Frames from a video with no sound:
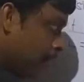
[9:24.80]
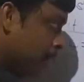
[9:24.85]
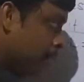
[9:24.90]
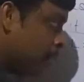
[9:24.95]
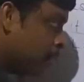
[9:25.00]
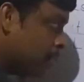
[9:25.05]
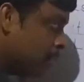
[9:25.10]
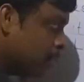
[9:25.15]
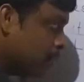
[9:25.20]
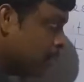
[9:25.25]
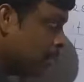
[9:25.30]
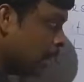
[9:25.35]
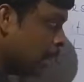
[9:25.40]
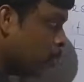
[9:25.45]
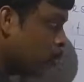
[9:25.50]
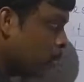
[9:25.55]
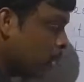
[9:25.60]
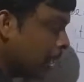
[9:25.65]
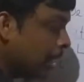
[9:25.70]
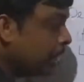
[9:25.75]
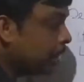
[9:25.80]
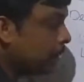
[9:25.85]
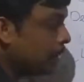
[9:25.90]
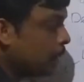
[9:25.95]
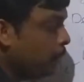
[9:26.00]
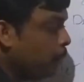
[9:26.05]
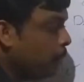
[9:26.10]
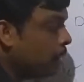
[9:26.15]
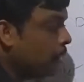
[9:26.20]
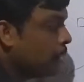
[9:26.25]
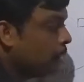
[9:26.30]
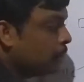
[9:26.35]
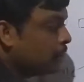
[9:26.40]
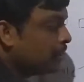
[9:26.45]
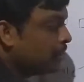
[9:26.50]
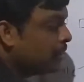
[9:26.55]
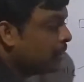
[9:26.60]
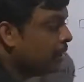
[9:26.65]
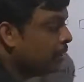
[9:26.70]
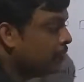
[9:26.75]
Because we have to accept
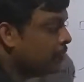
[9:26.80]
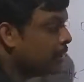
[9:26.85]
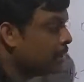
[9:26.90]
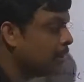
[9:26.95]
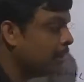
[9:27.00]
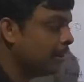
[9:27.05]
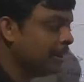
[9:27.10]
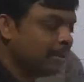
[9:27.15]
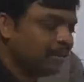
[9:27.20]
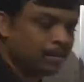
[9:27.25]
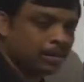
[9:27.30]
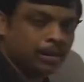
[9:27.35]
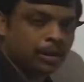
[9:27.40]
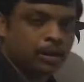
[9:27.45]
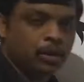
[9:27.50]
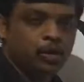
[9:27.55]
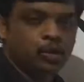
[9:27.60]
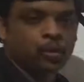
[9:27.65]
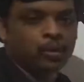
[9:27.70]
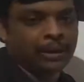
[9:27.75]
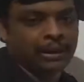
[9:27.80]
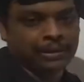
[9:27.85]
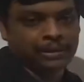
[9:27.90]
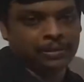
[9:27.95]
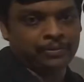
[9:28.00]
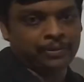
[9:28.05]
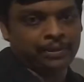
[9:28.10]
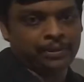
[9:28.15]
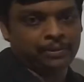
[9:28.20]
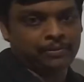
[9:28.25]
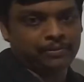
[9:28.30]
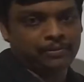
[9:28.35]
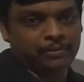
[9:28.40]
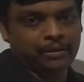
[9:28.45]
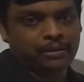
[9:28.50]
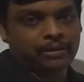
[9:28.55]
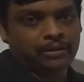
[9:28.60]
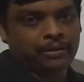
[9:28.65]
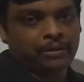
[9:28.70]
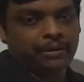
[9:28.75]
string with length 2 as well.
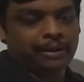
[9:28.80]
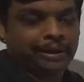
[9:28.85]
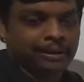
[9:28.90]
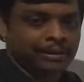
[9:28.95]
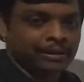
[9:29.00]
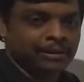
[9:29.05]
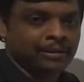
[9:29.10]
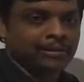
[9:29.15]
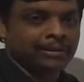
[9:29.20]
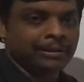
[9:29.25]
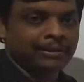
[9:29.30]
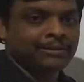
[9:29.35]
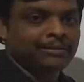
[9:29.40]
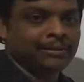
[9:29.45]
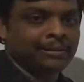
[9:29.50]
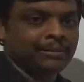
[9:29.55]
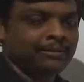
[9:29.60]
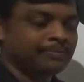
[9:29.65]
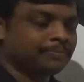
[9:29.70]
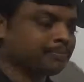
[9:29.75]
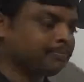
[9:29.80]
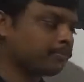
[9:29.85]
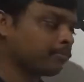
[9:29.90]
Getting reason?